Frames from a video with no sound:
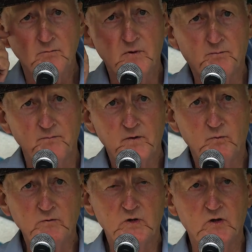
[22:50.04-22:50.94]
But
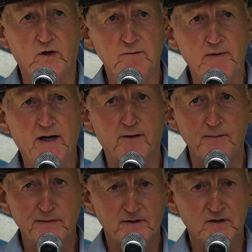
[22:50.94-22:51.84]
when we got him out,
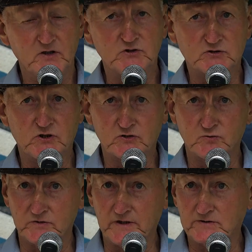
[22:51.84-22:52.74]
his
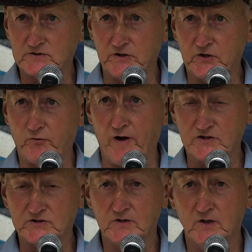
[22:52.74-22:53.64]
chest was actually
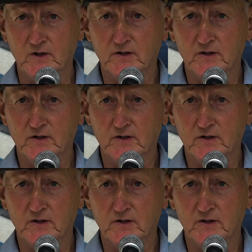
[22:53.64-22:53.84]
crushed.